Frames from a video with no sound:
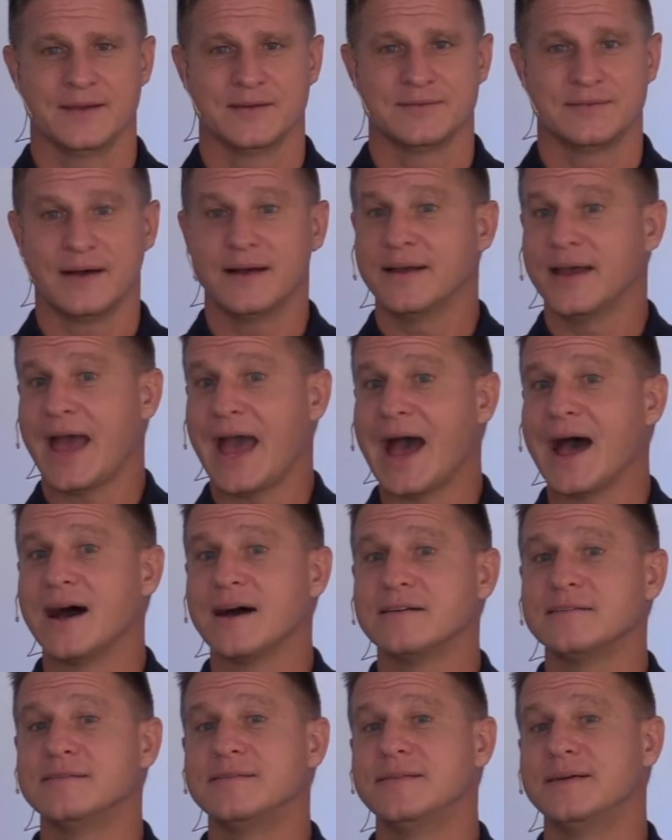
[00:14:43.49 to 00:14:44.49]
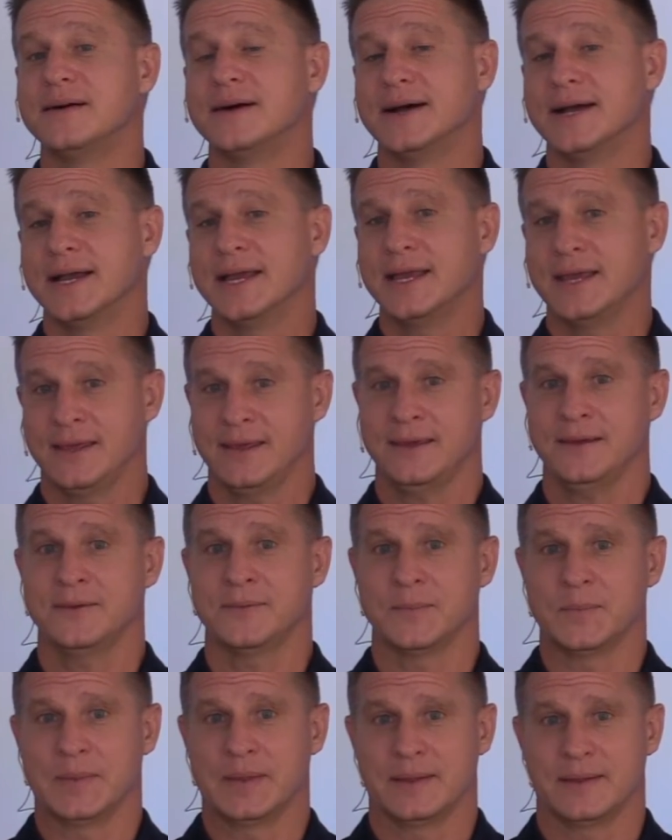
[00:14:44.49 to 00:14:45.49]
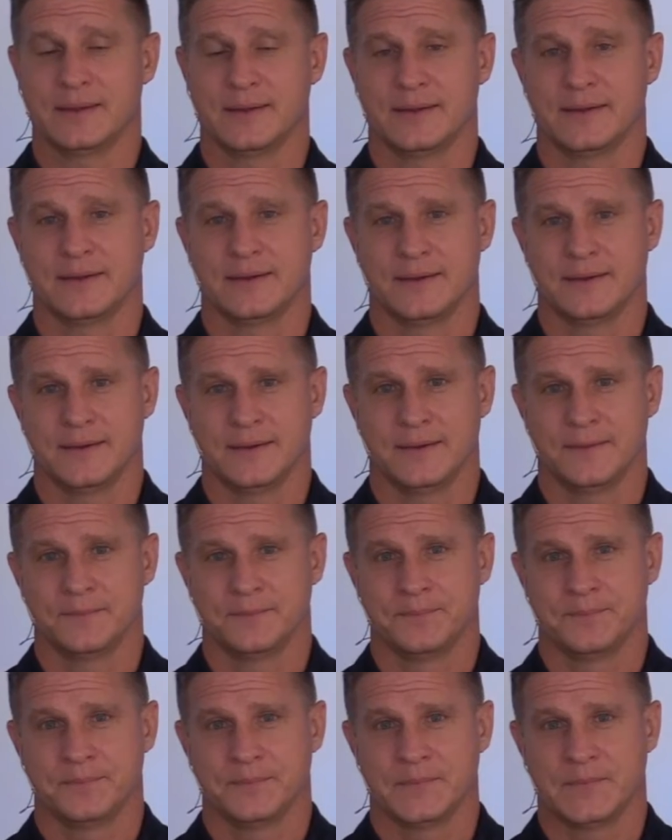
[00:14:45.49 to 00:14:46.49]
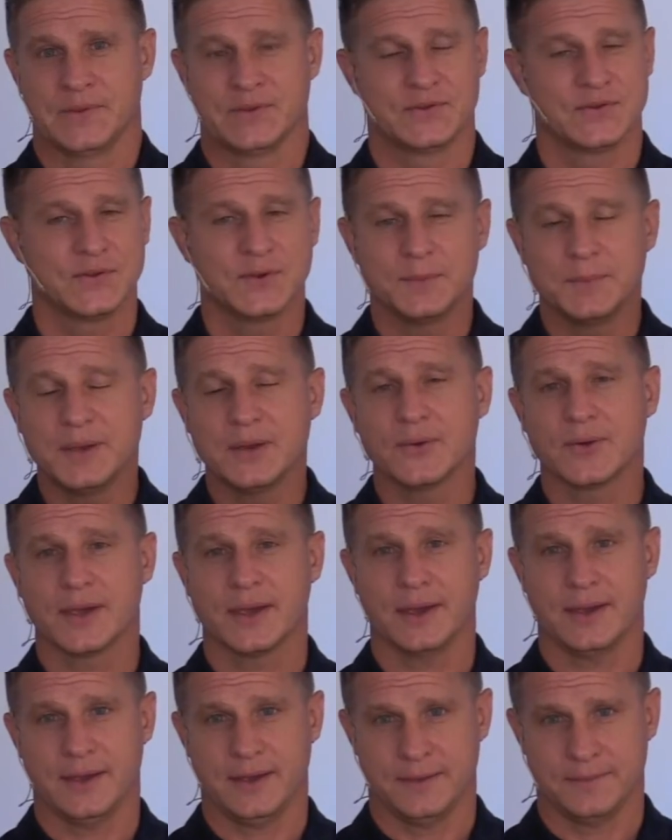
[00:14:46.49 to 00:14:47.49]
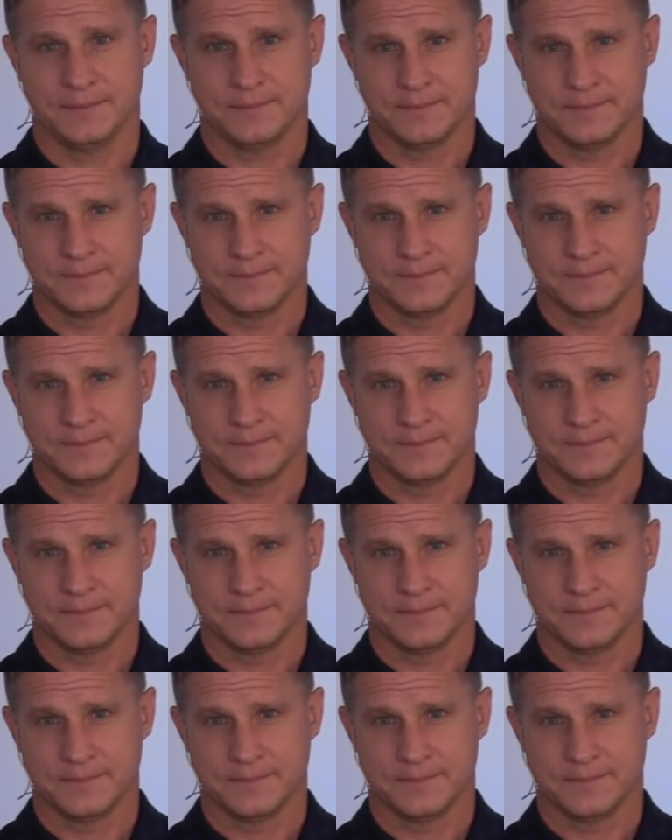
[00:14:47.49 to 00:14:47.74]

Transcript: If I have him, it's going to be okay.